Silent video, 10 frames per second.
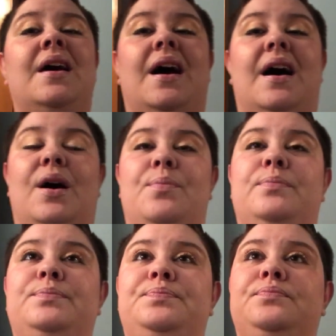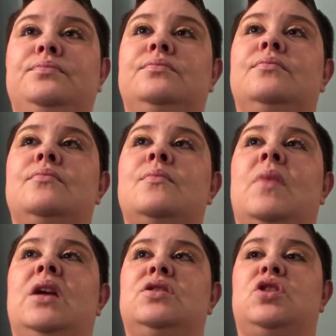
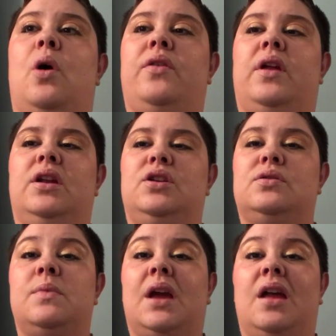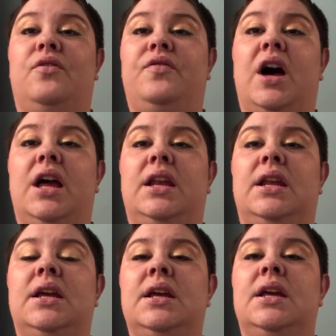So I thought I'd do something kind of fun.